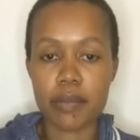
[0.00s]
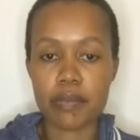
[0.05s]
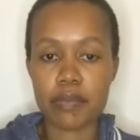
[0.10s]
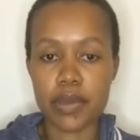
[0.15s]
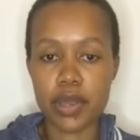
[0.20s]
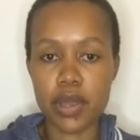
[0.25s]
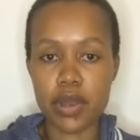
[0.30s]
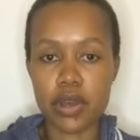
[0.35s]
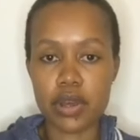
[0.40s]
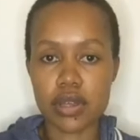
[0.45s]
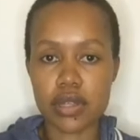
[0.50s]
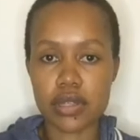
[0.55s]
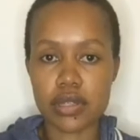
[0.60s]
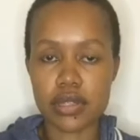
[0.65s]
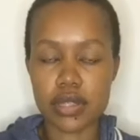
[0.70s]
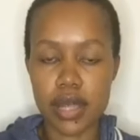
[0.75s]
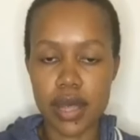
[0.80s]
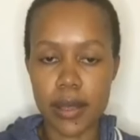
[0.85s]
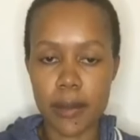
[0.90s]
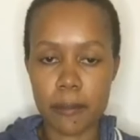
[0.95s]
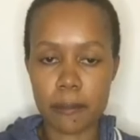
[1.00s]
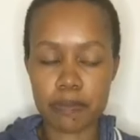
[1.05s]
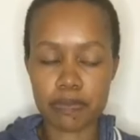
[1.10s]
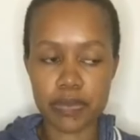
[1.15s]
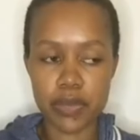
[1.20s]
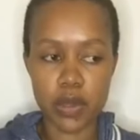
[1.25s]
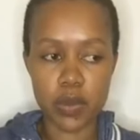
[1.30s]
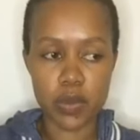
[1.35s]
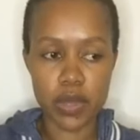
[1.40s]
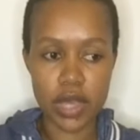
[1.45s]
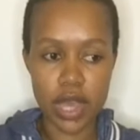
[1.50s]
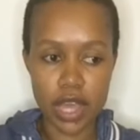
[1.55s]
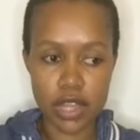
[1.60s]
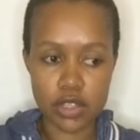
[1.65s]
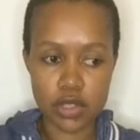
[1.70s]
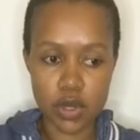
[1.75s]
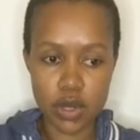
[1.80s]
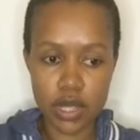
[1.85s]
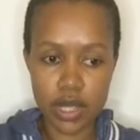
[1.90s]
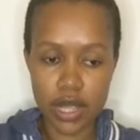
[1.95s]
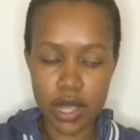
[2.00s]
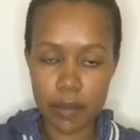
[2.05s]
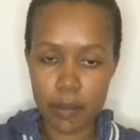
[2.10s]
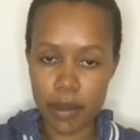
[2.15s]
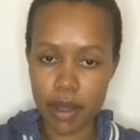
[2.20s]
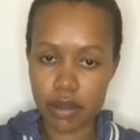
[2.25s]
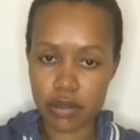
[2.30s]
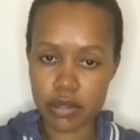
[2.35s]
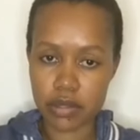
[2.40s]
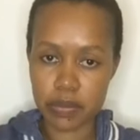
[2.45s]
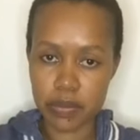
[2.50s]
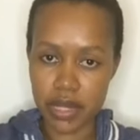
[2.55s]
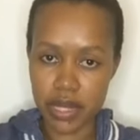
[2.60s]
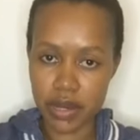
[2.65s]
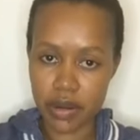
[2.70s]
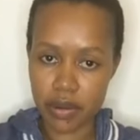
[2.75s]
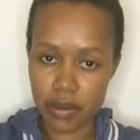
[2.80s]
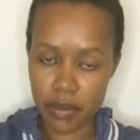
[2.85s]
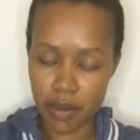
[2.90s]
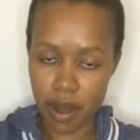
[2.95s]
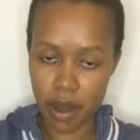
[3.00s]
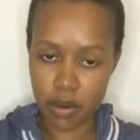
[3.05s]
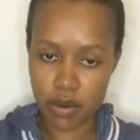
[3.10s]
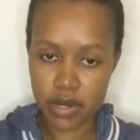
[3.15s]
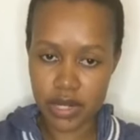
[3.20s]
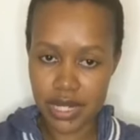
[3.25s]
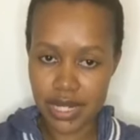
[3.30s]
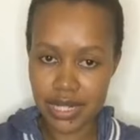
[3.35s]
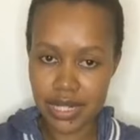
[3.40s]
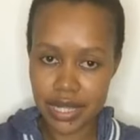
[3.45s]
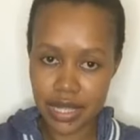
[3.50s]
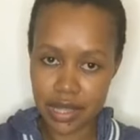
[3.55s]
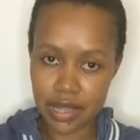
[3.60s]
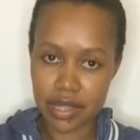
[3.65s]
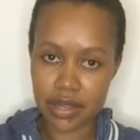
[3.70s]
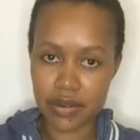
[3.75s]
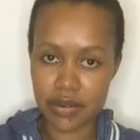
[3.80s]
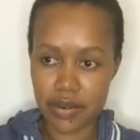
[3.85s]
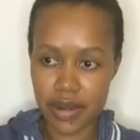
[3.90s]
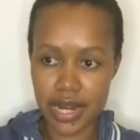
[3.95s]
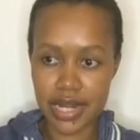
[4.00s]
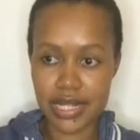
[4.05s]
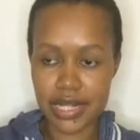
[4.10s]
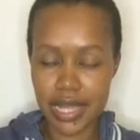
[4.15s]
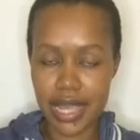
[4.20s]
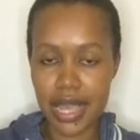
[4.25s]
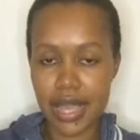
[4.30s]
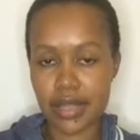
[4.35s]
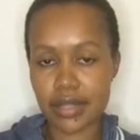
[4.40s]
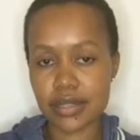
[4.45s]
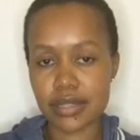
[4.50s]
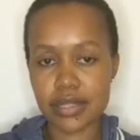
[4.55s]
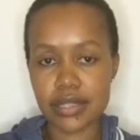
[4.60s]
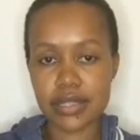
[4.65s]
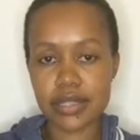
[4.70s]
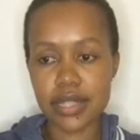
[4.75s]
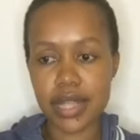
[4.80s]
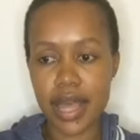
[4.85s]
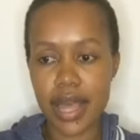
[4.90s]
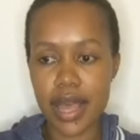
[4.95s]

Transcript: because we are talking about being grounded in the red candle,